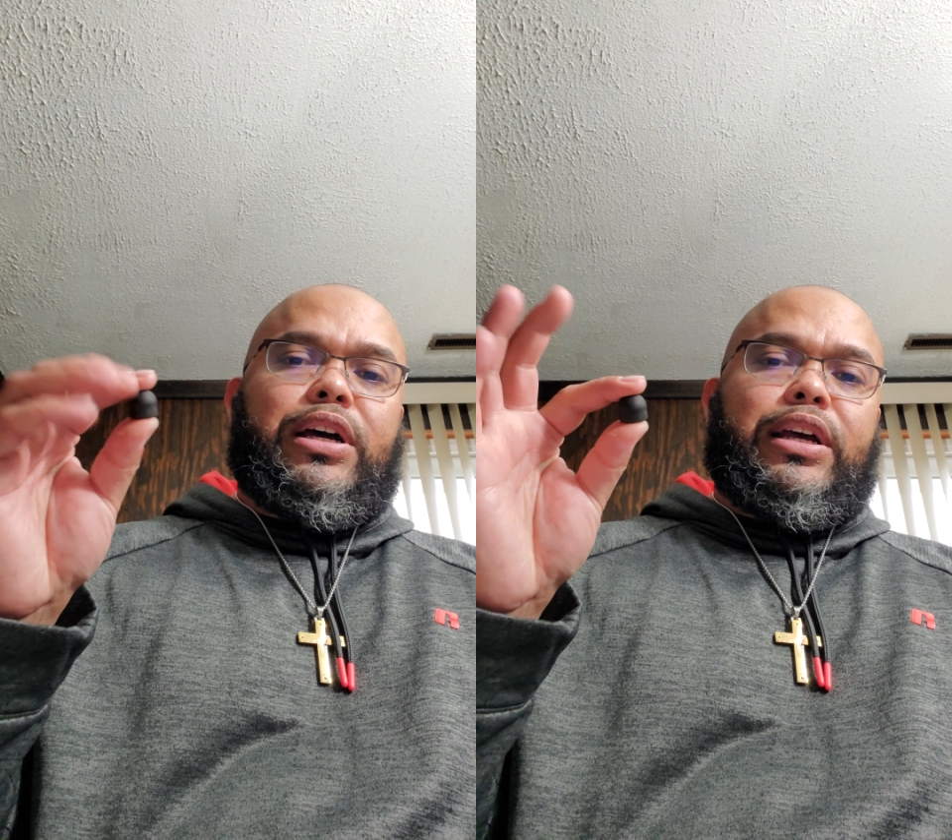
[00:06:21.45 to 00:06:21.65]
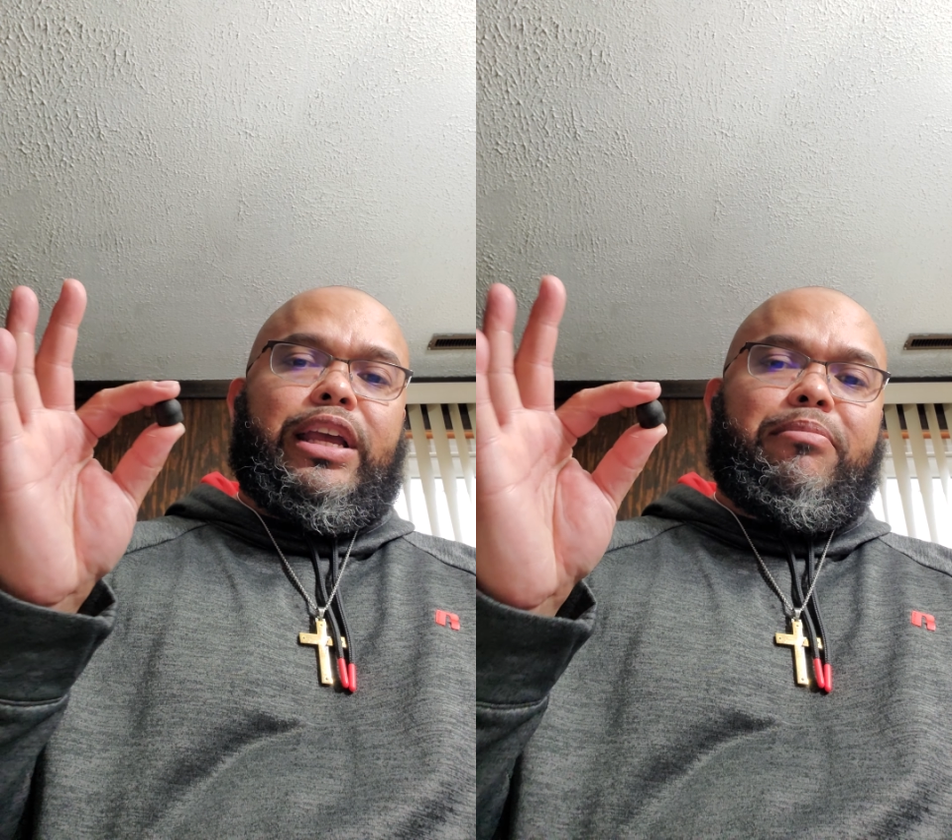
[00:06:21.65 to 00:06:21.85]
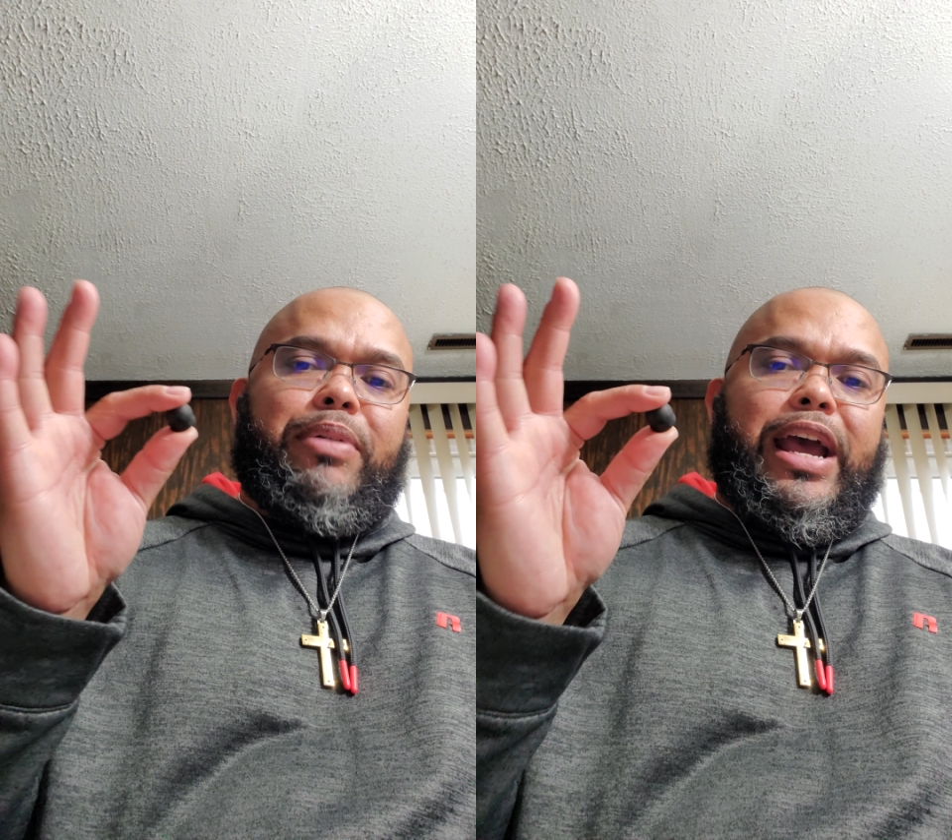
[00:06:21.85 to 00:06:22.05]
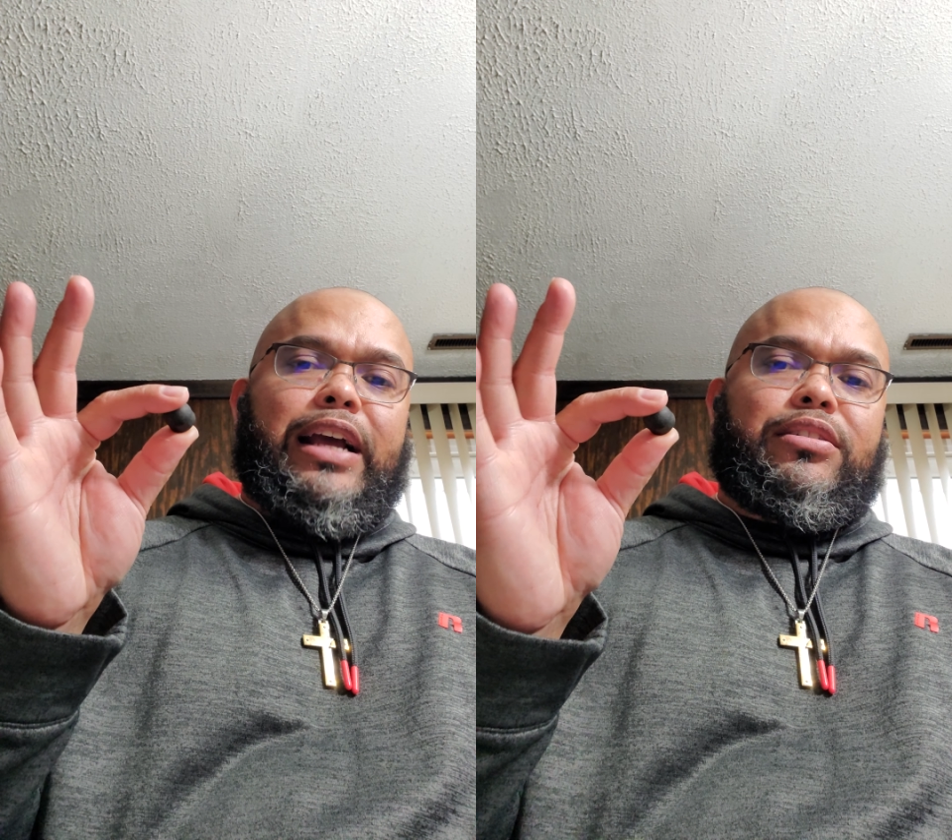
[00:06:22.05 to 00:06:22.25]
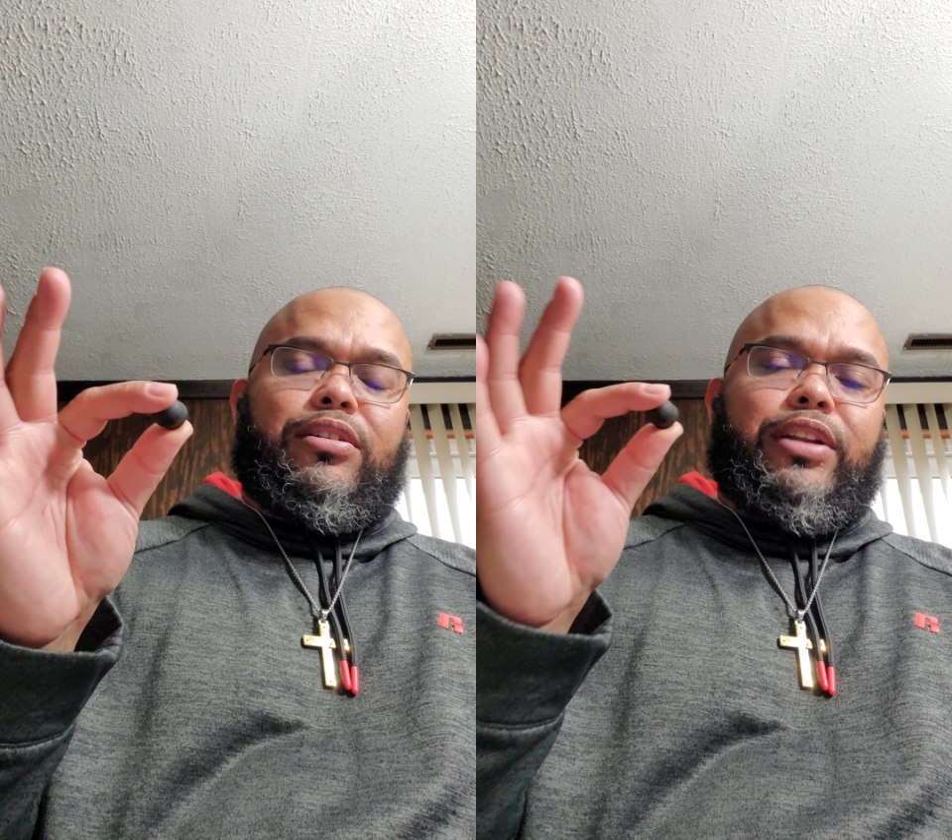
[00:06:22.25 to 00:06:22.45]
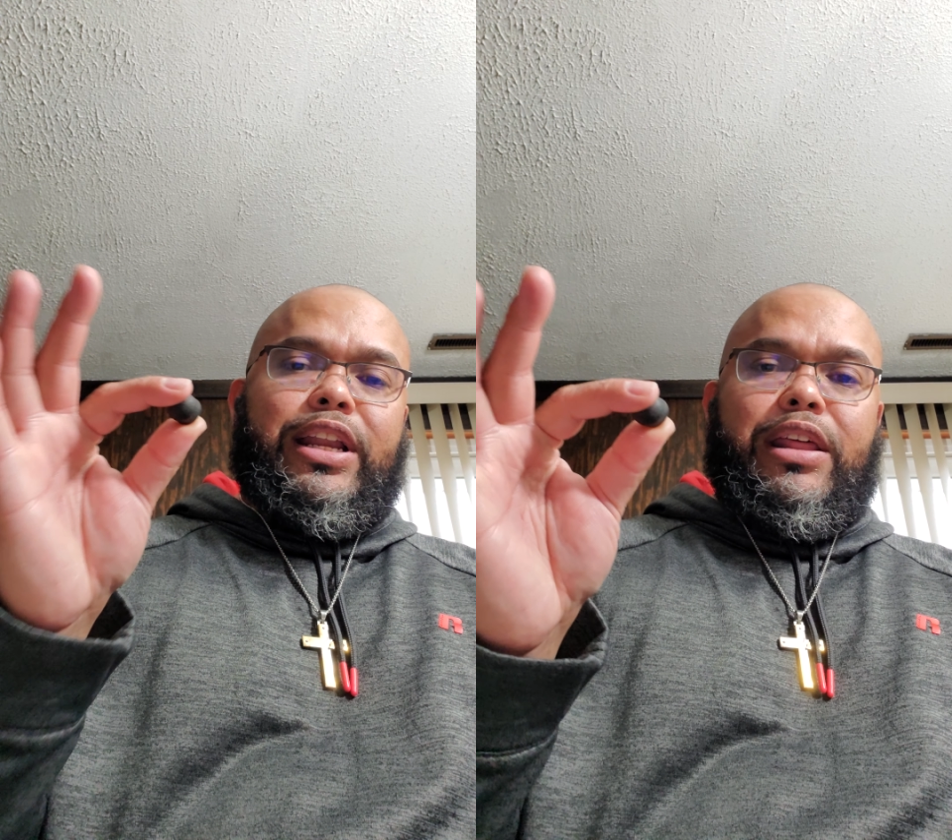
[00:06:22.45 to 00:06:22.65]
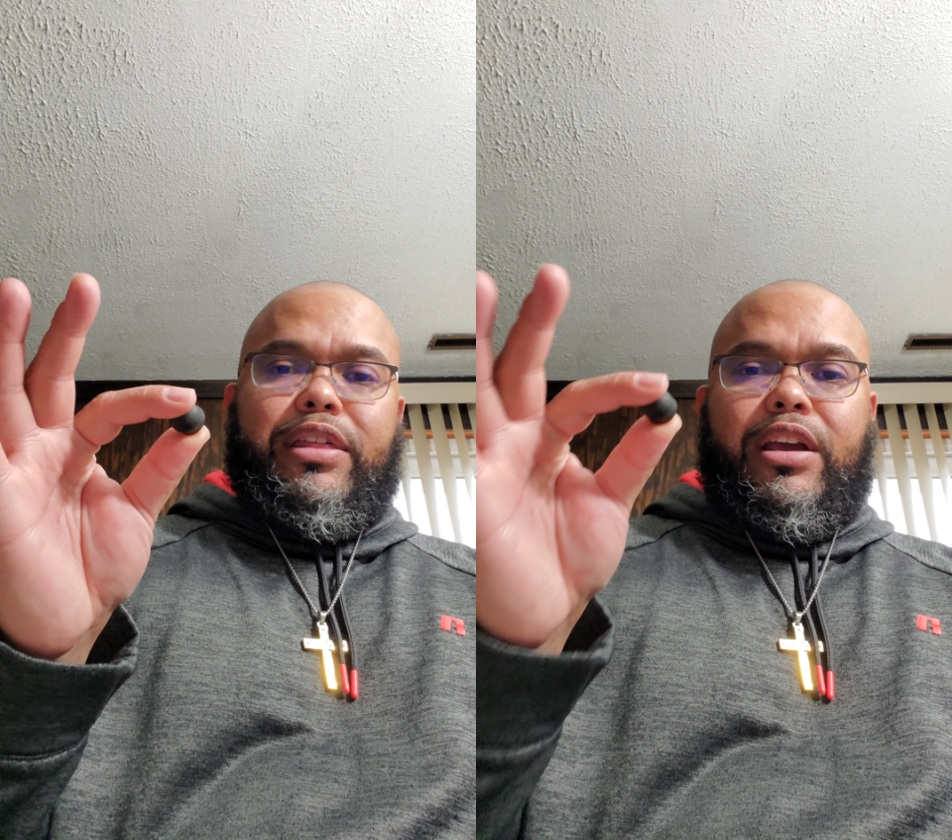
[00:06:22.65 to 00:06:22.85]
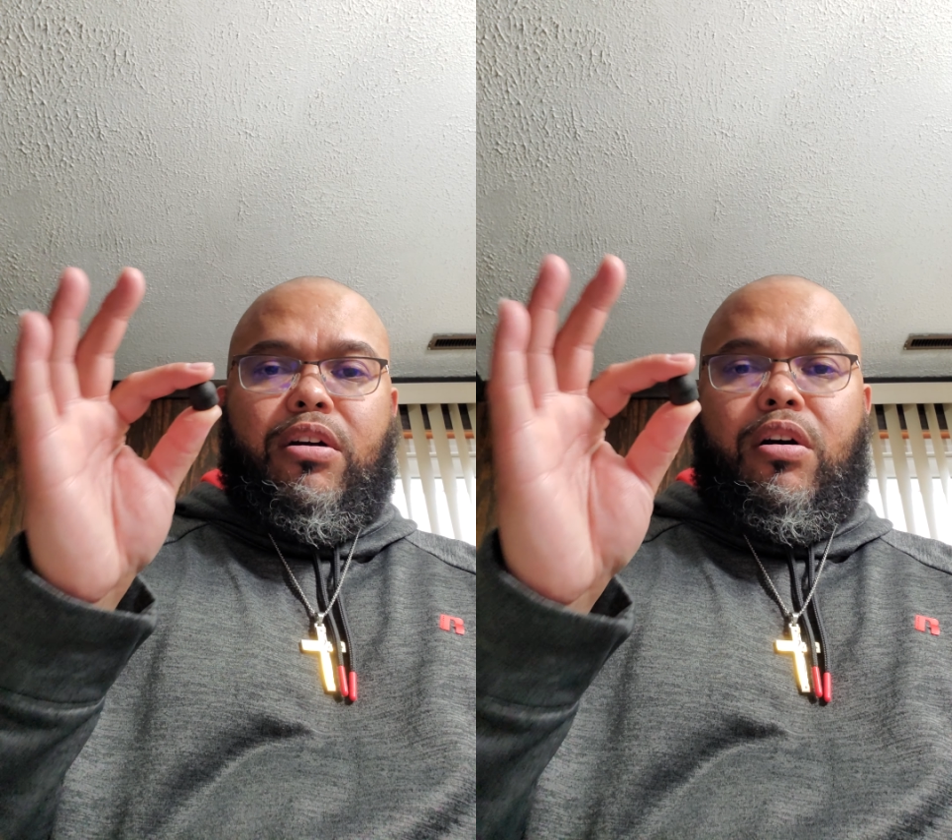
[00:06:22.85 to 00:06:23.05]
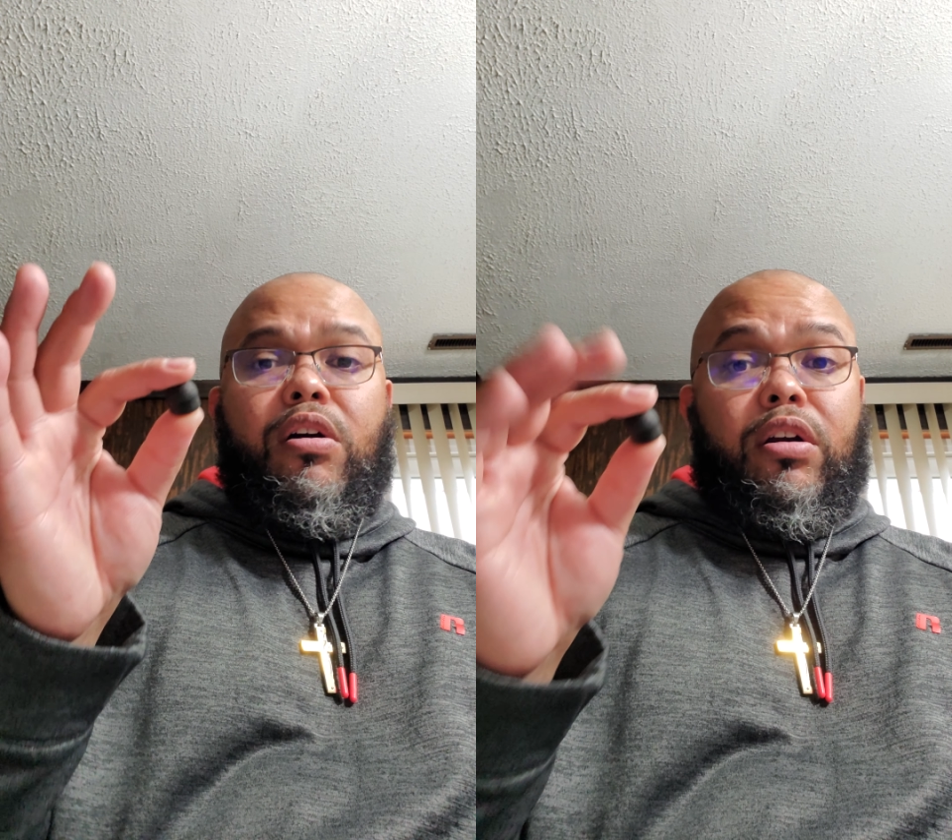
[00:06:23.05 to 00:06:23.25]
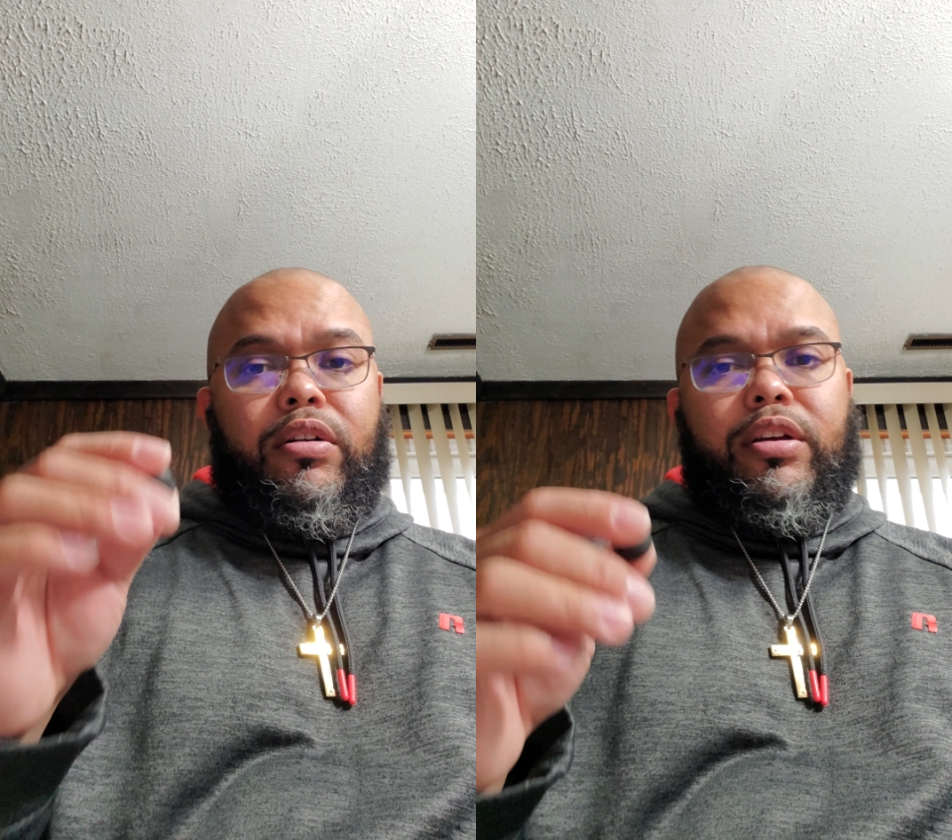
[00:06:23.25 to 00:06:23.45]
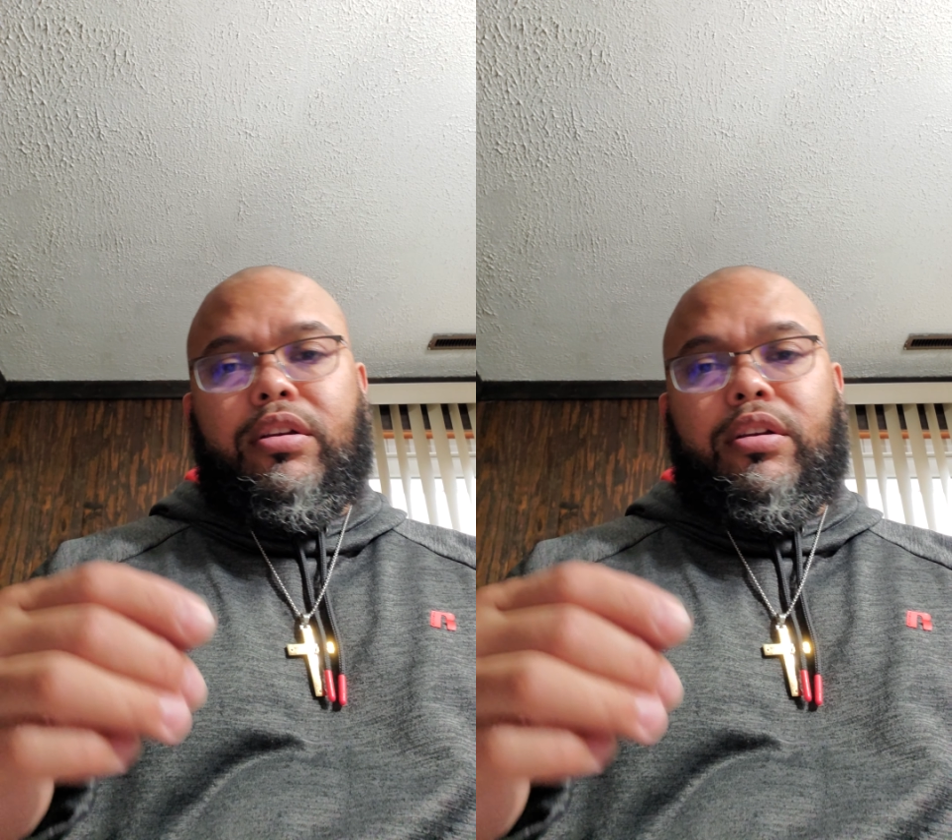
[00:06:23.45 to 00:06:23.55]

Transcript: impact on anything hard.